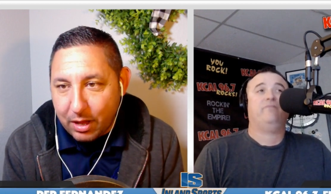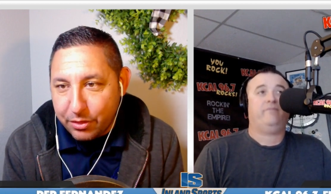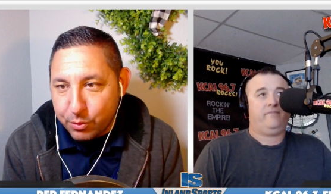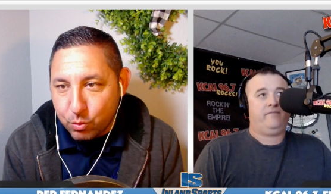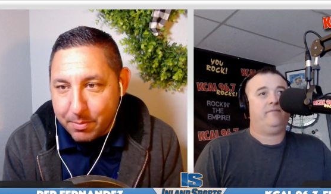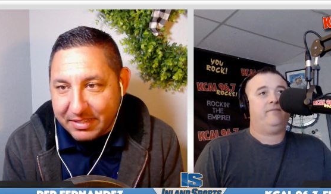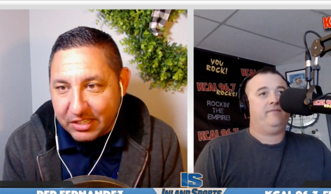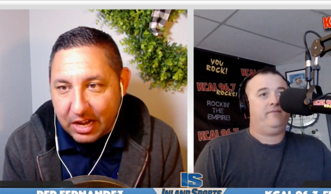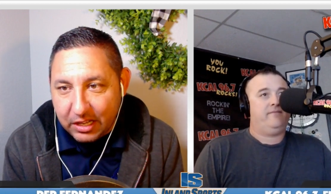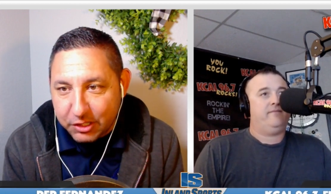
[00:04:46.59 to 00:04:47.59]
Speaker 1: run through
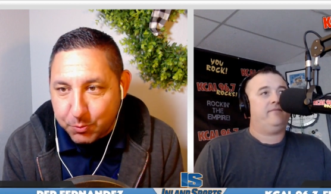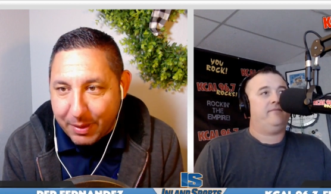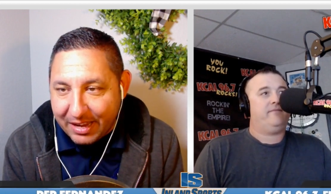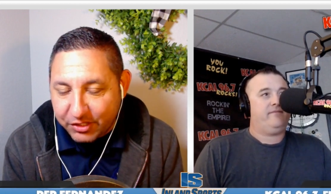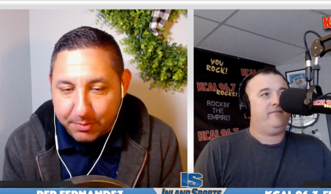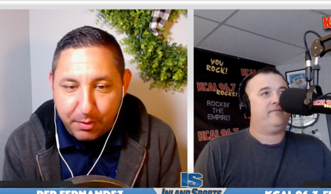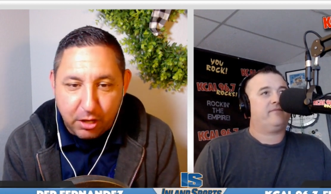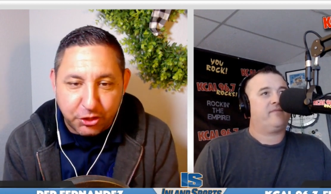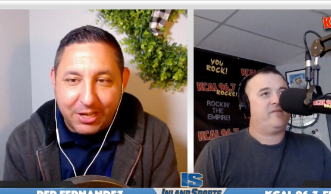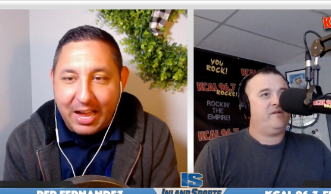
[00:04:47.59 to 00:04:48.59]
women's college
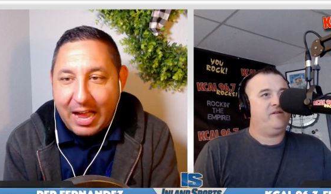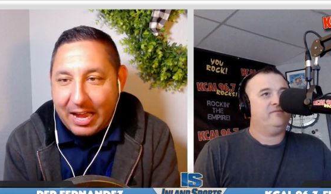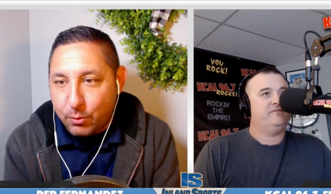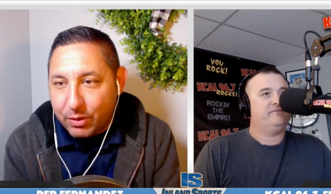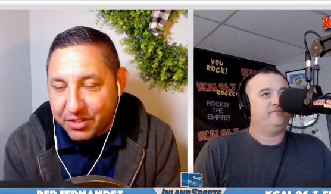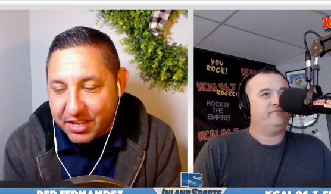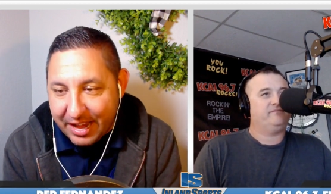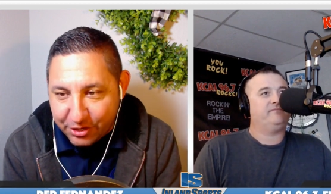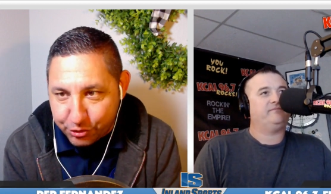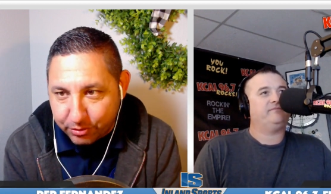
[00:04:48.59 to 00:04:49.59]
basketball. She got Iowa to the
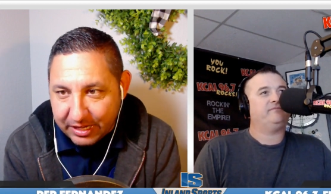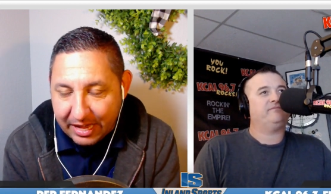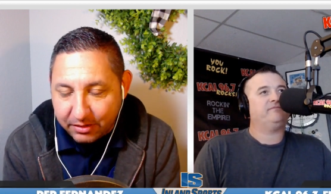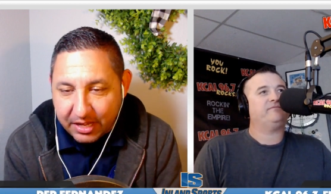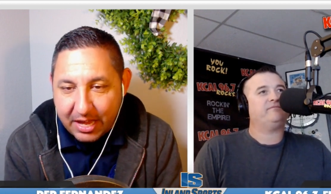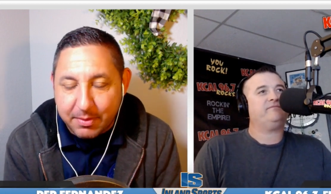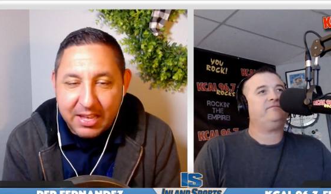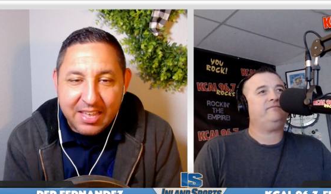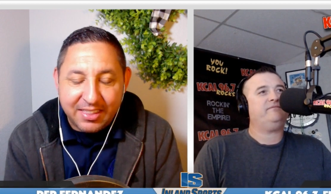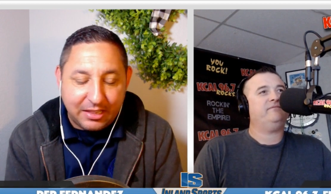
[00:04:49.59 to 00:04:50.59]
national title
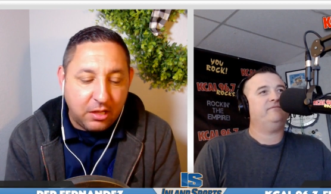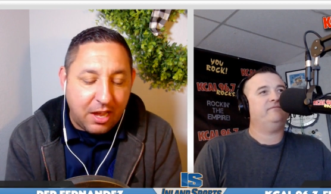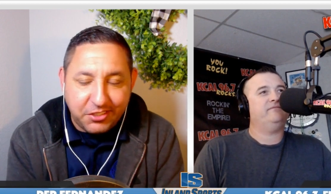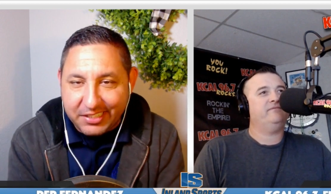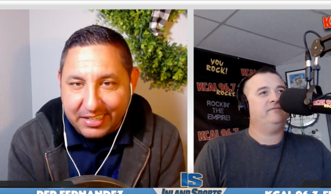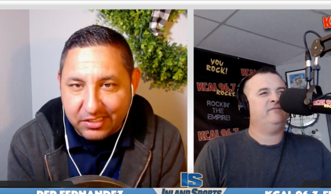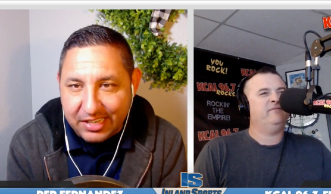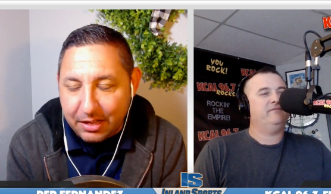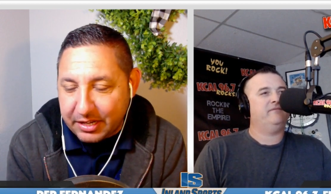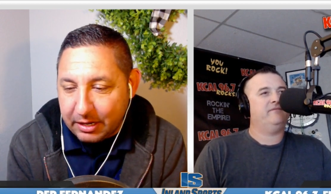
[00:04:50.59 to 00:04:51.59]
game. They lost against
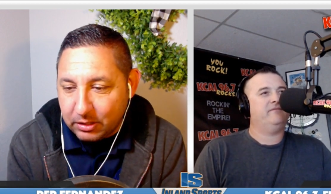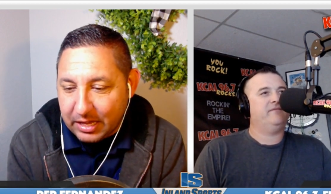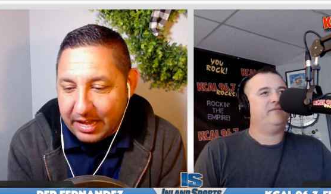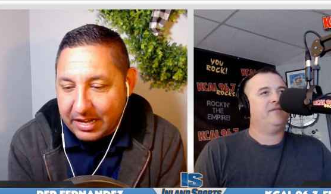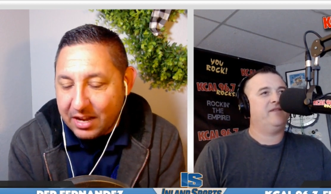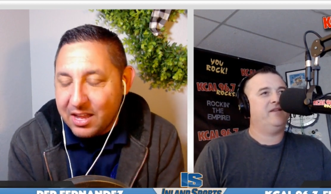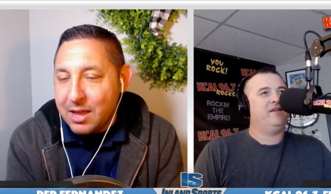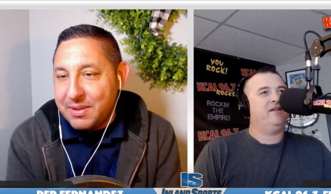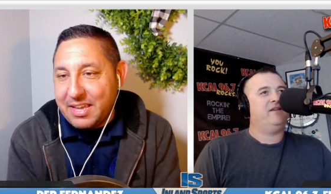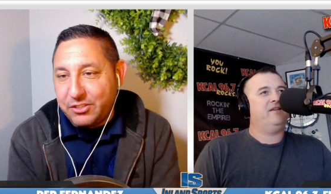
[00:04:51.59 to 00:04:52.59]
South Carolina,
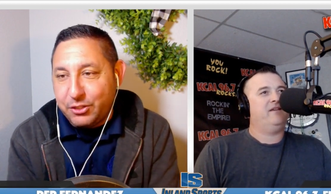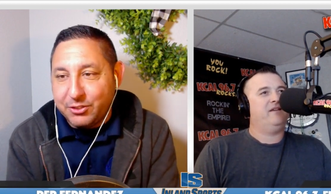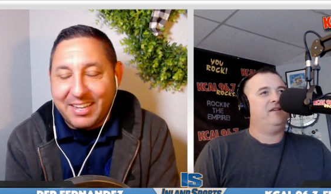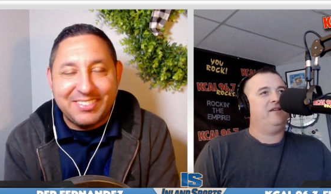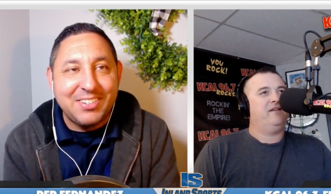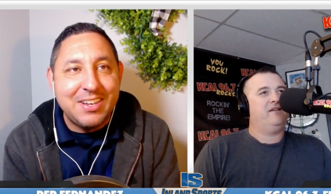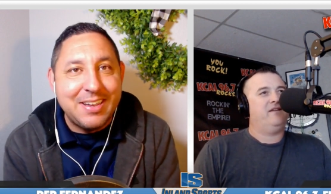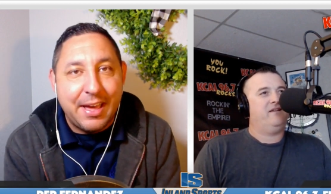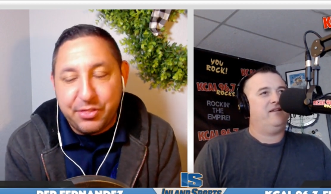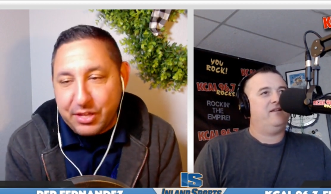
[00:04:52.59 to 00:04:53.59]
but that still takes
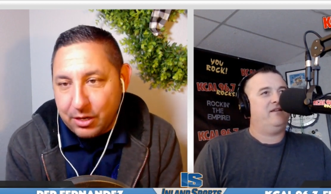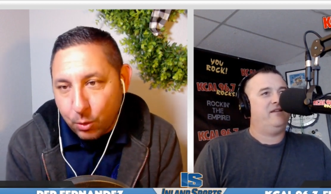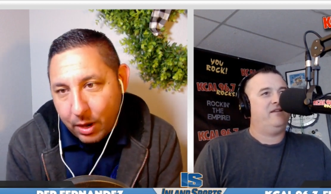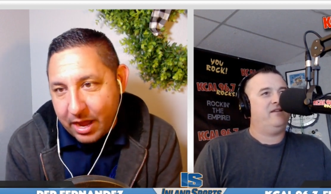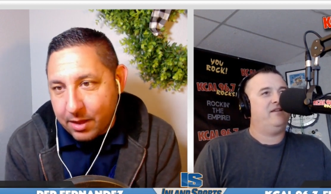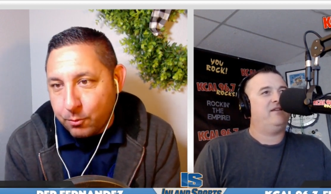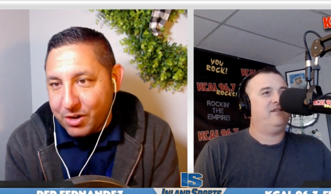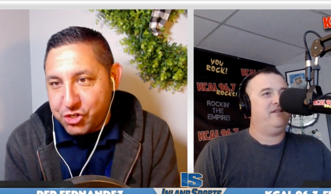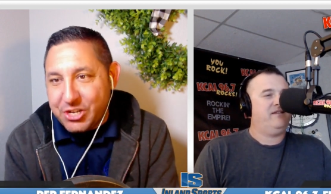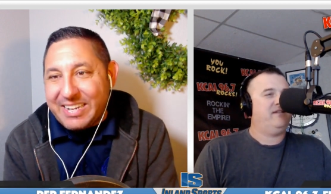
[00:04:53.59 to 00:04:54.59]
nothing away
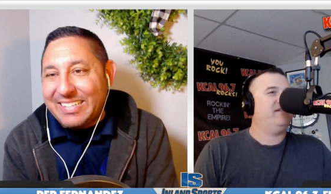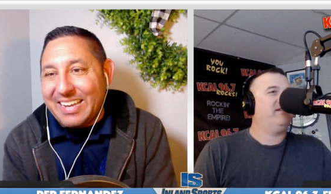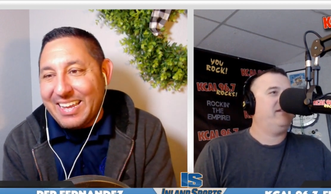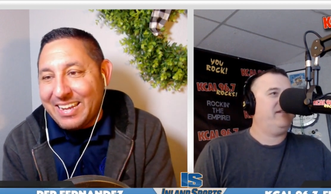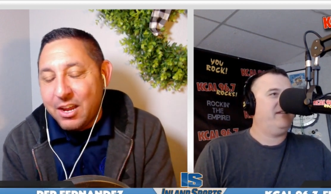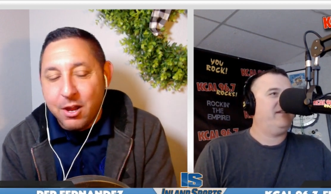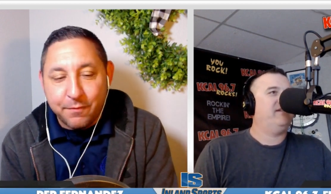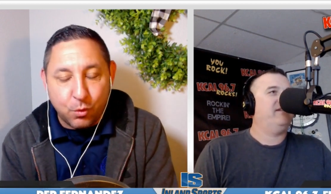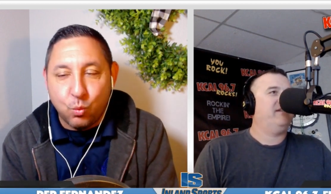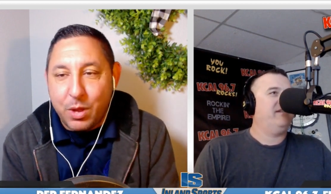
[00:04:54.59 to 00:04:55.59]
what she did
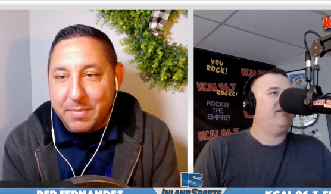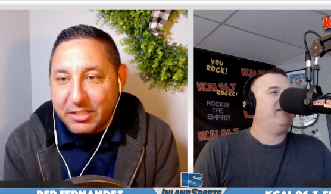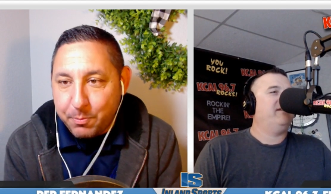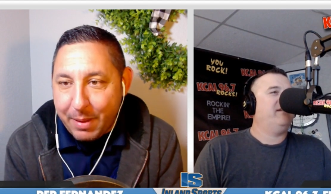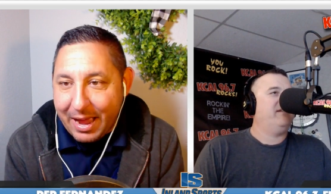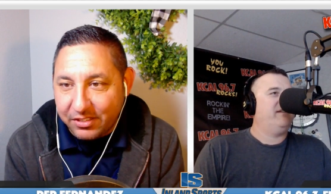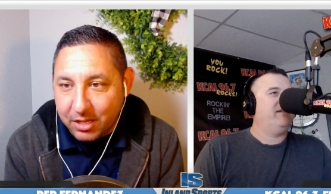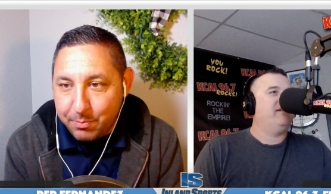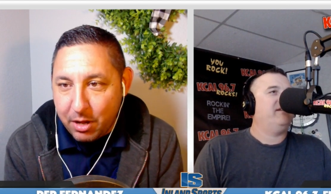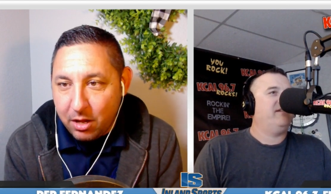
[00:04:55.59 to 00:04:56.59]
for women's
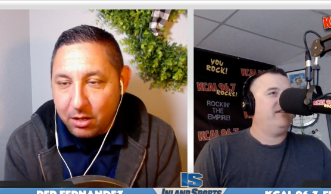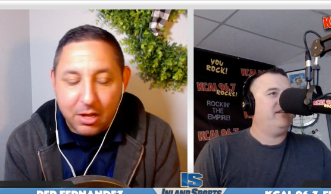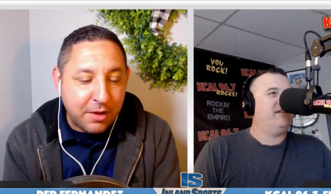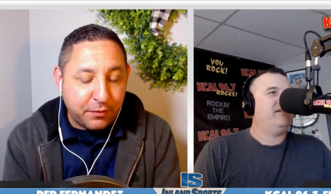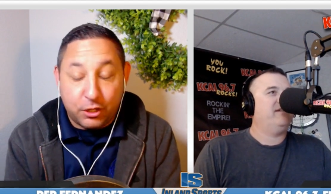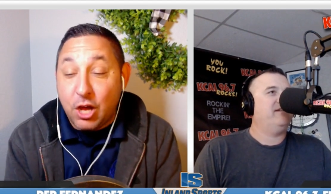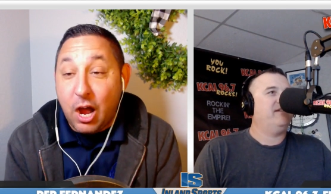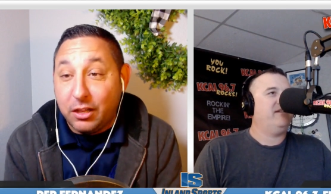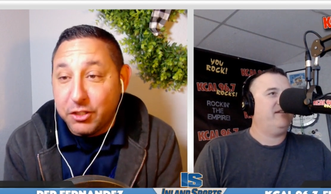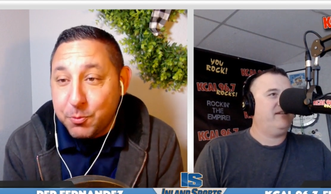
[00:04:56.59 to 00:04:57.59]
basketball, for
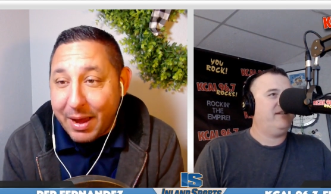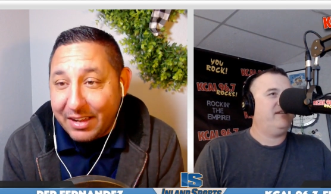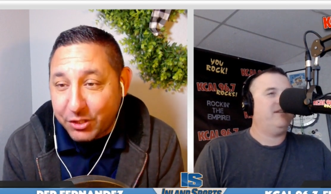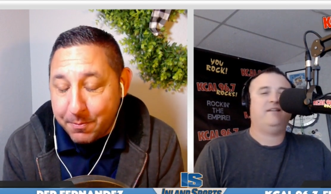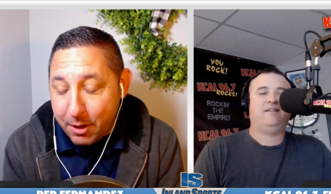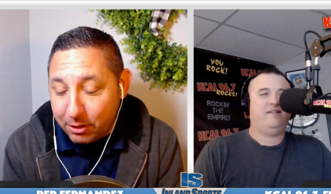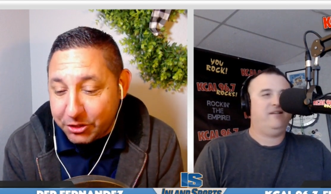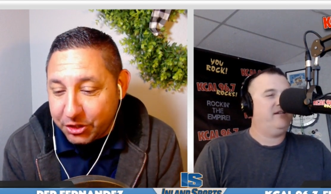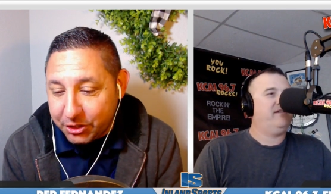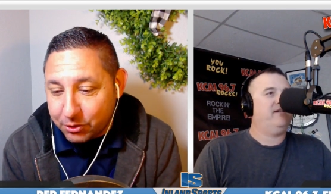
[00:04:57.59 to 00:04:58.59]
college basketball
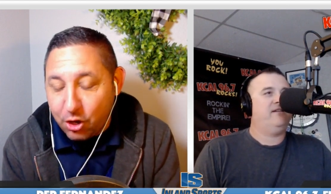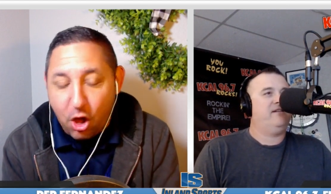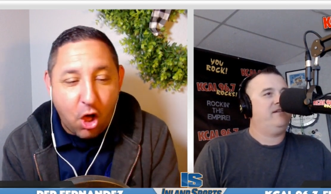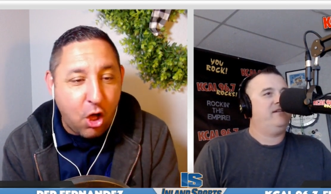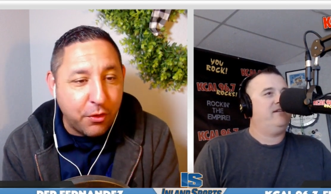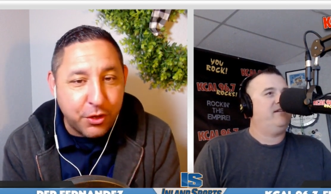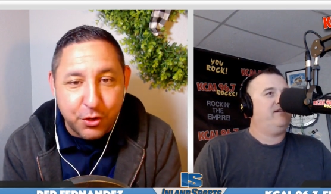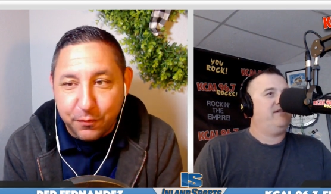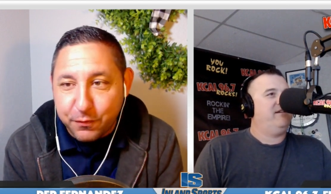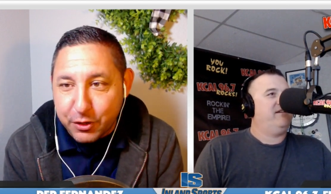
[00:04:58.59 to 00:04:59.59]
in general, all
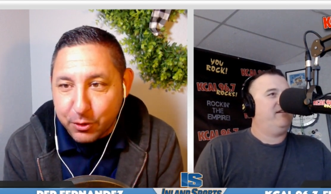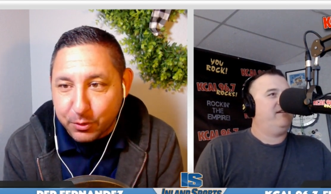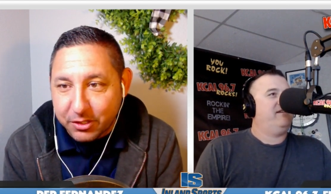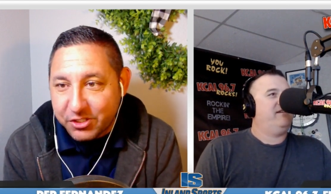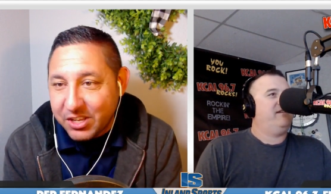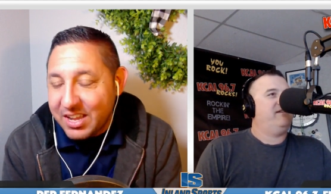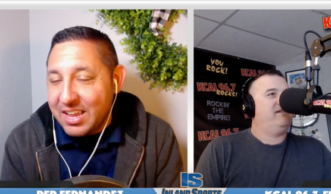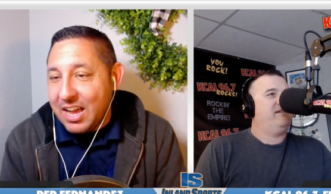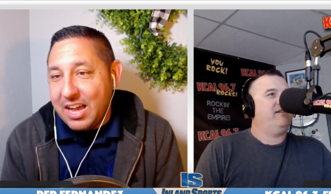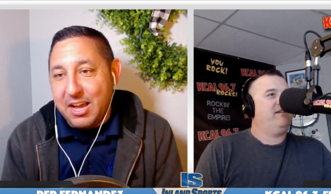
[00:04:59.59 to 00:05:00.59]
the new viewers.
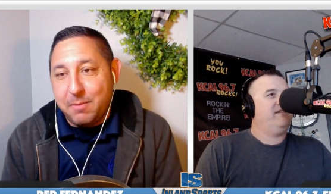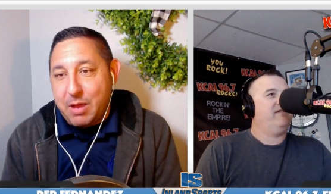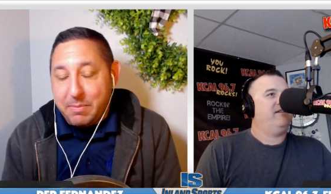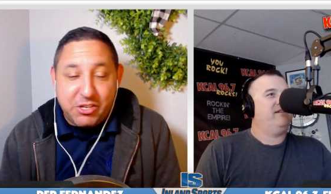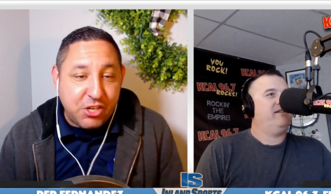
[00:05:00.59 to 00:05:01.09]
Um, I mean,